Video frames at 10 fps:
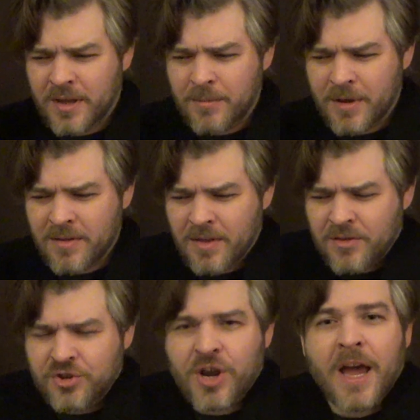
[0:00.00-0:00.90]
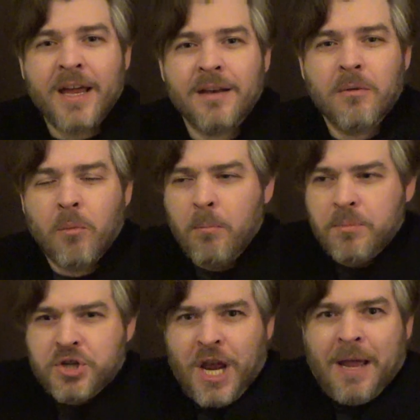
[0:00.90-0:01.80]
him as this giant
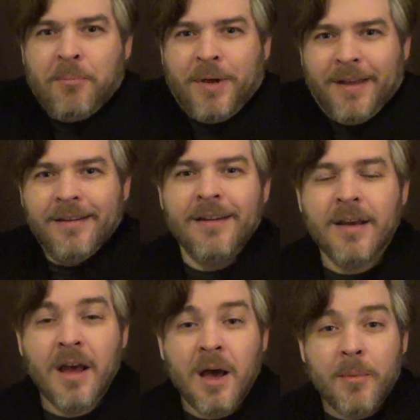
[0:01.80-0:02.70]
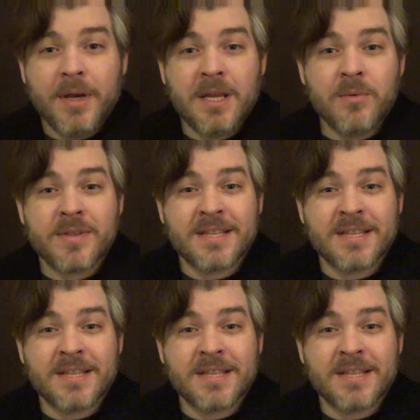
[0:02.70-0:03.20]
champion. But he was